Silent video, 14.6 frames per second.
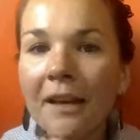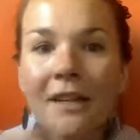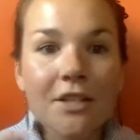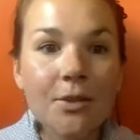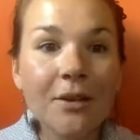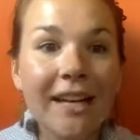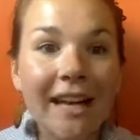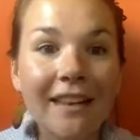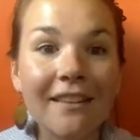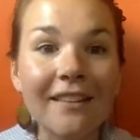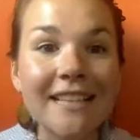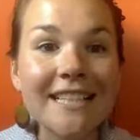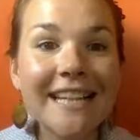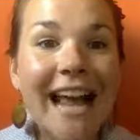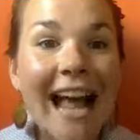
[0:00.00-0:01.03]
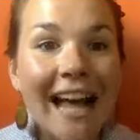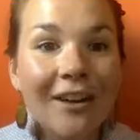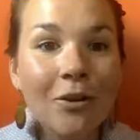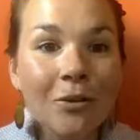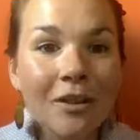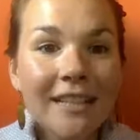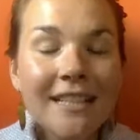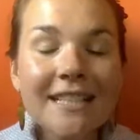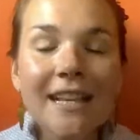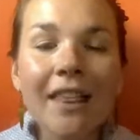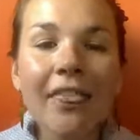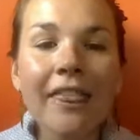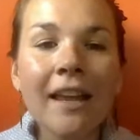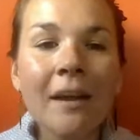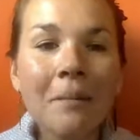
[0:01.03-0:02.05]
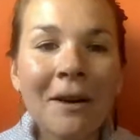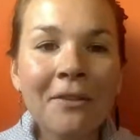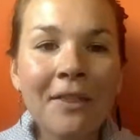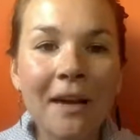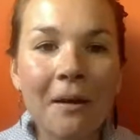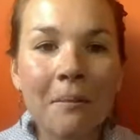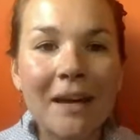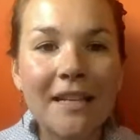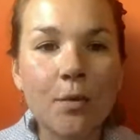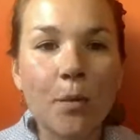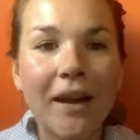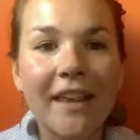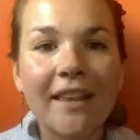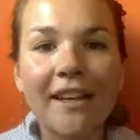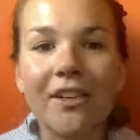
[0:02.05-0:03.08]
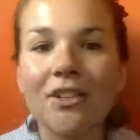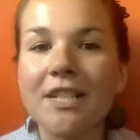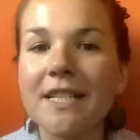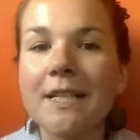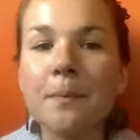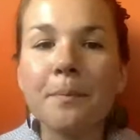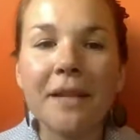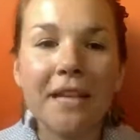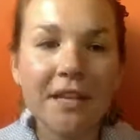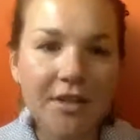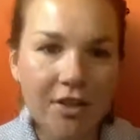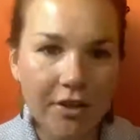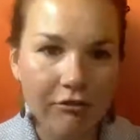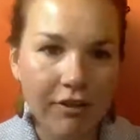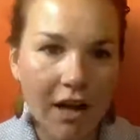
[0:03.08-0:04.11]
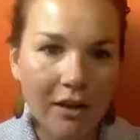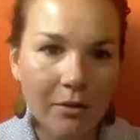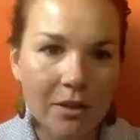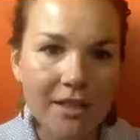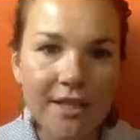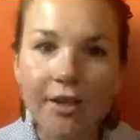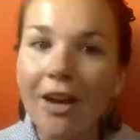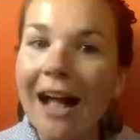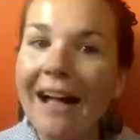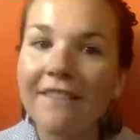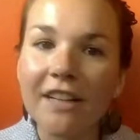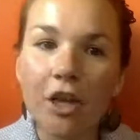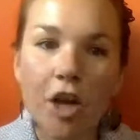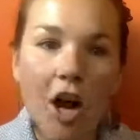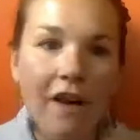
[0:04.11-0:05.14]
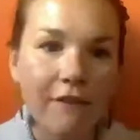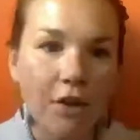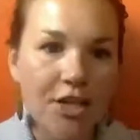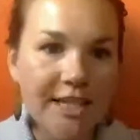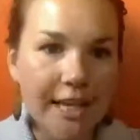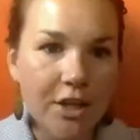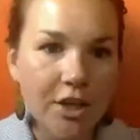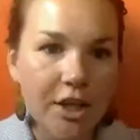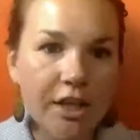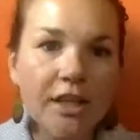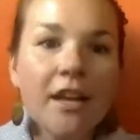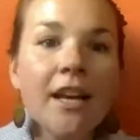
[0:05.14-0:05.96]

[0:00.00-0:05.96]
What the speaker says: So again, these categories, think about them as a way that you're just speaking to your followers. You're having a conversation,